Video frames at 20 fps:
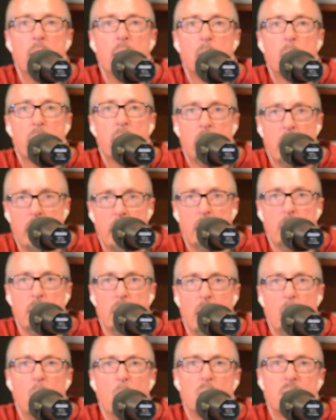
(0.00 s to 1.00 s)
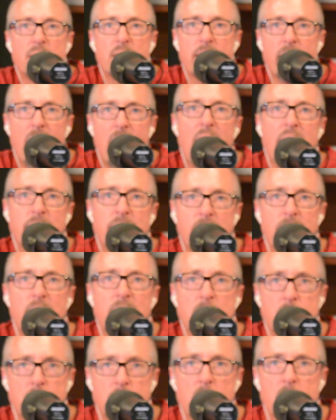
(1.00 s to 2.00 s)
But I, I won't deny the
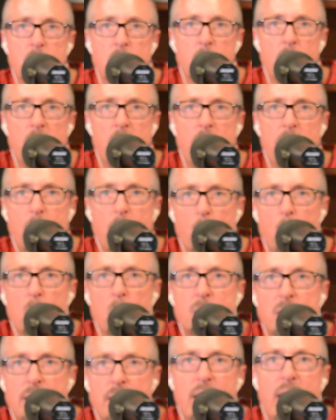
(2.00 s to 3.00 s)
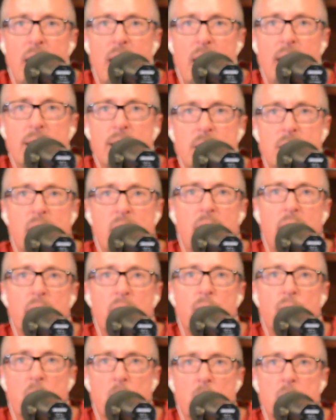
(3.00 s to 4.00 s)
guy's good, right? I won't deny he's
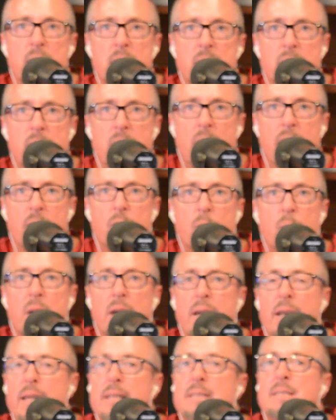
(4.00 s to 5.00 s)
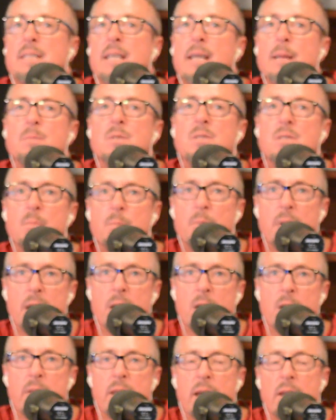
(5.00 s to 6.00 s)
got filthy stuff. But it seems to
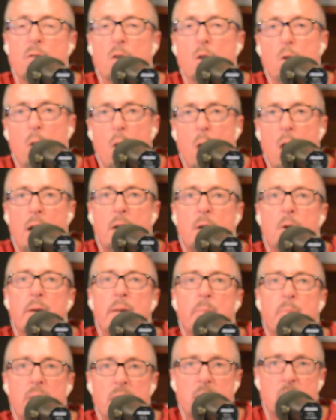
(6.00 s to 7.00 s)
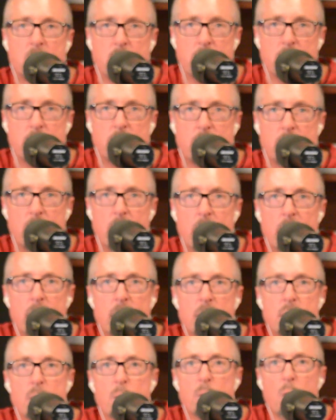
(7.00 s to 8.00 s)
me that the longer he pitches,
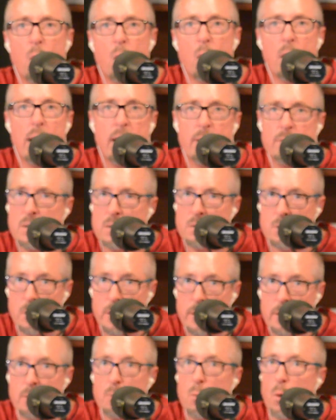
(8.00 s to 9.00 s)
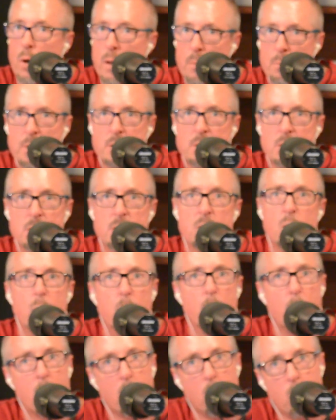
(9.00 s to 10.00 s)
the more obviously, the more he pitches, the
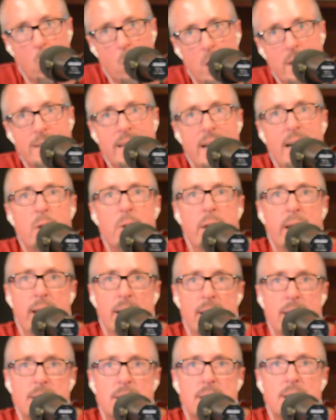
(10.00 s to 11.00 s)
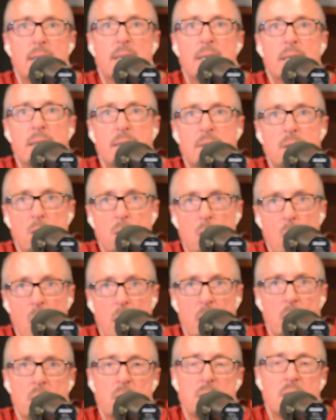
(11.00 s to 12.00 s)
more worn down he gets. The
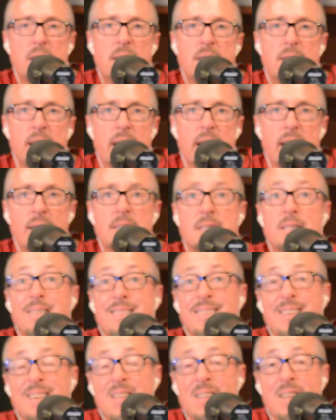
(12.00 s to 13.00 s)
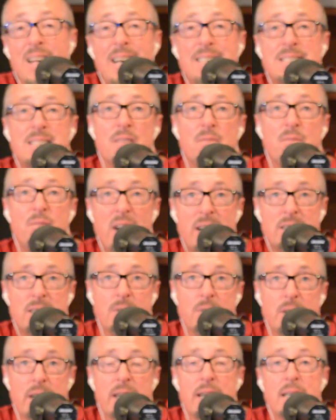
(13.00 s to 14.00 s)
longer the season gets, the less
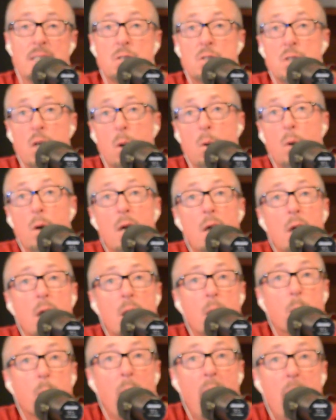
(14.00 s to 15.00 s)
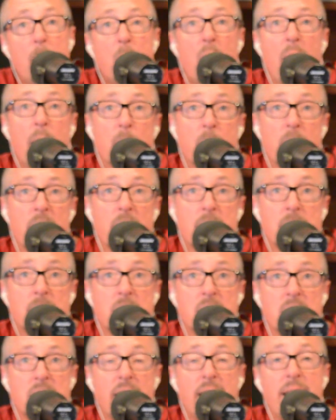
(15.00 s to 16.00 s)
effective he gets. So my problem
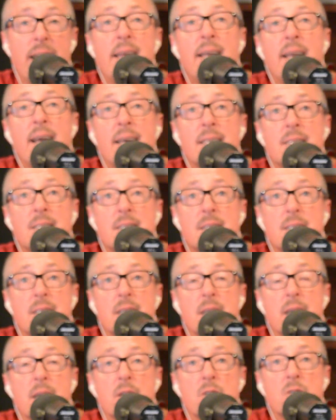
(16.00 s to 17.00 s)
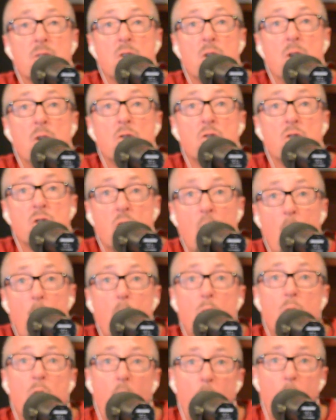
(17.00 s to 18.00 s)
is is that he gets
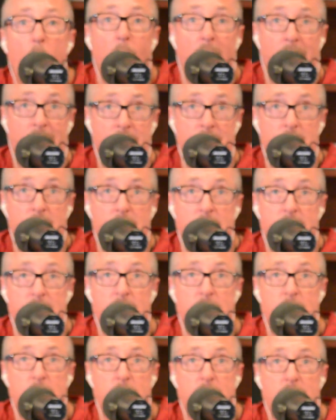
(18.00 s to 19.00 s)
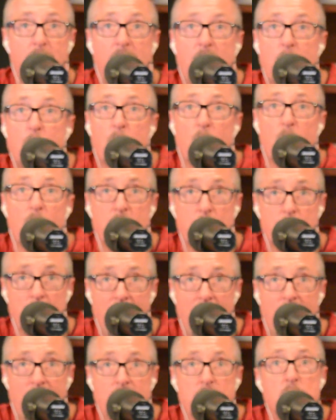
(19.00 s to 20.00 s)
so going in April and
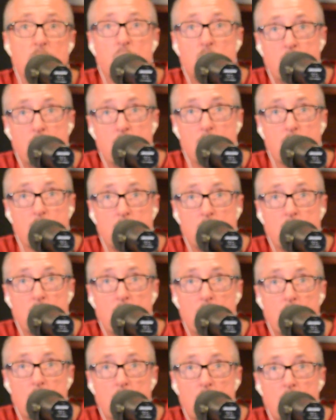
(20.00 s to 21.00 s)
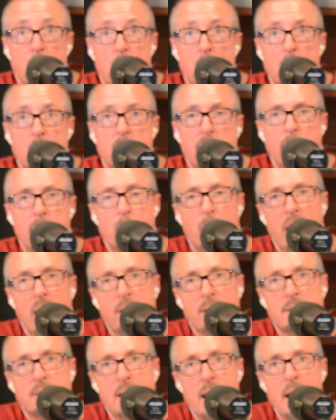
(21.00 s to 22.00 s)
May and June that
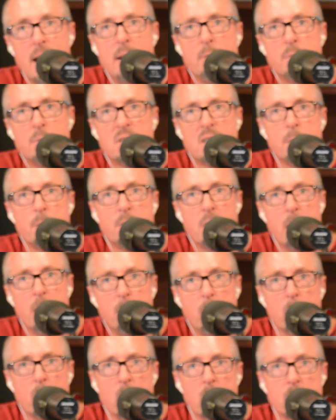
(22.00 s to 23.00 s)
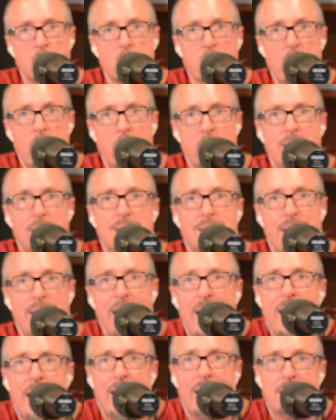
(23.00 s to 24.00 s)
by the time September rolls around, he's
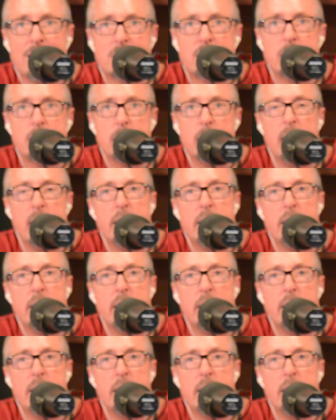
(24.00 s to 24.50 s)
gassed.